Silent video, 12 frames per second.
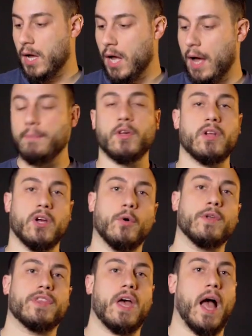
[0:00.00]
I'm gonna go
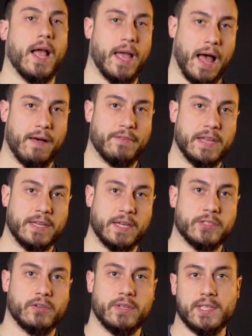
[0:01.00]
with agave
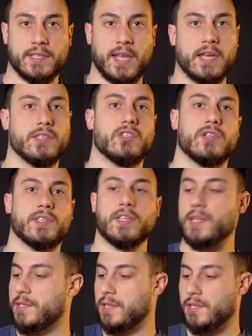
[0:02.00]
nectar in this case, just
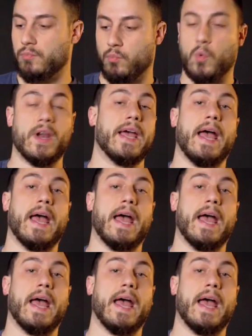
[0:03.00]
because it's what I